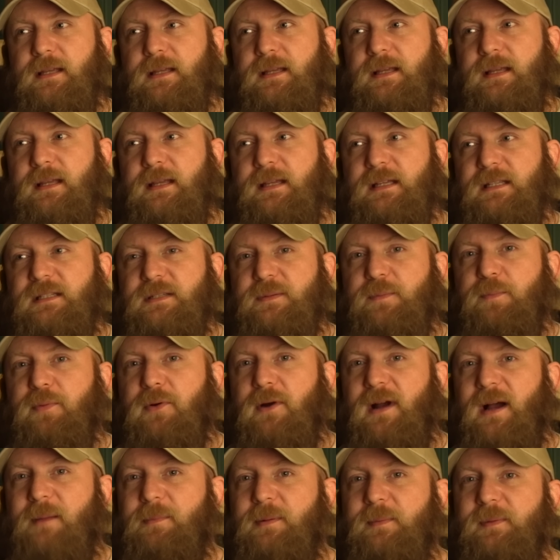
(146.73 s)
it's
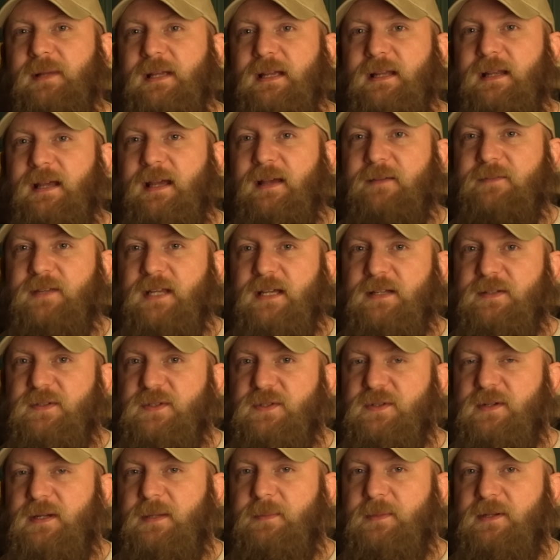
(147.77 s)
probably going to have
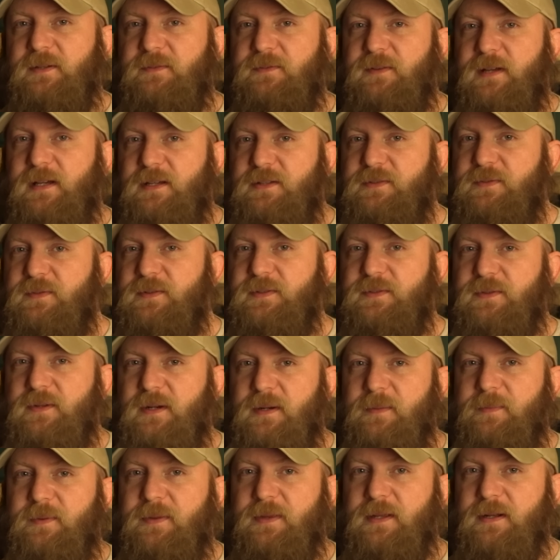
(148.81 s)
downstream effects for
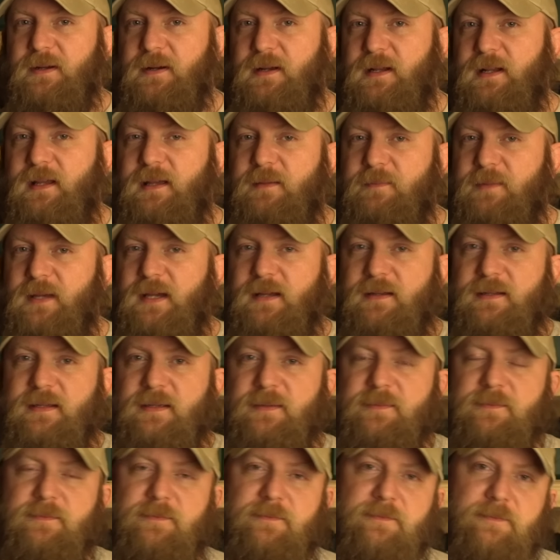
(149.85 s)
Trump that are going to impact
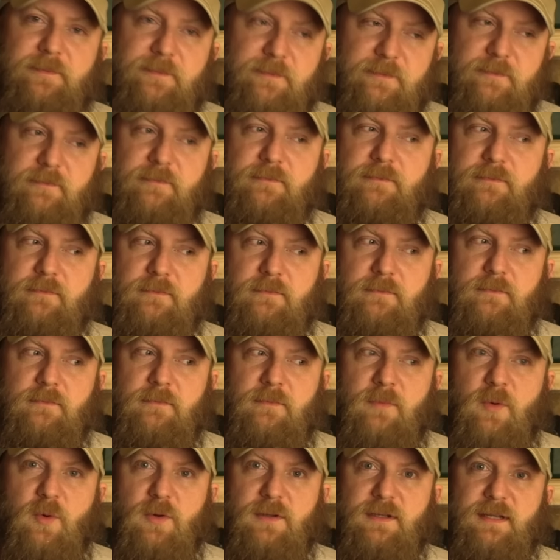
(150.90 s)
him
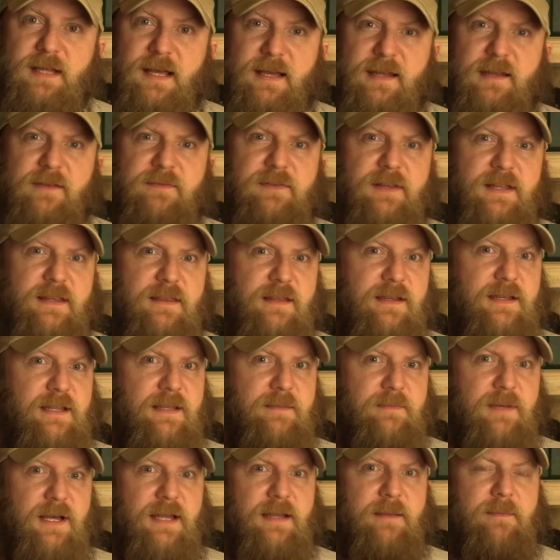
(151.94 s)
more negatively than
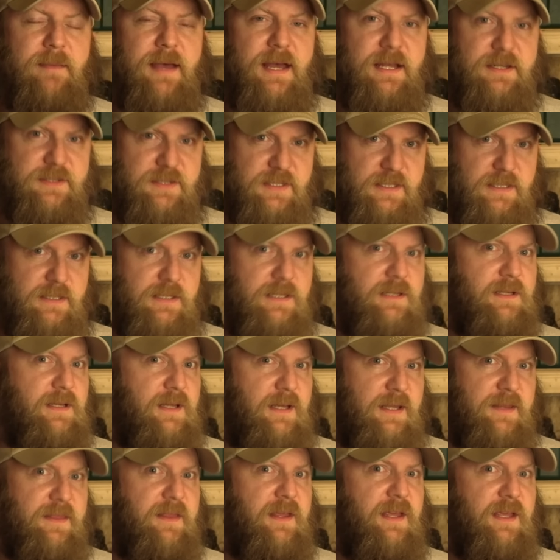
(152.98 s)
he might imagine,
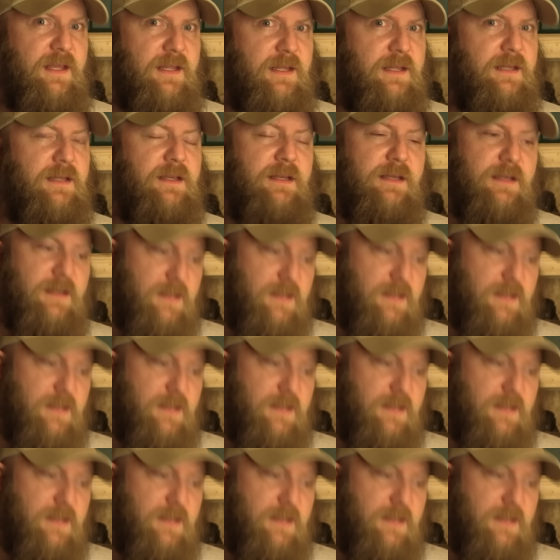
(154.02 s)
I think.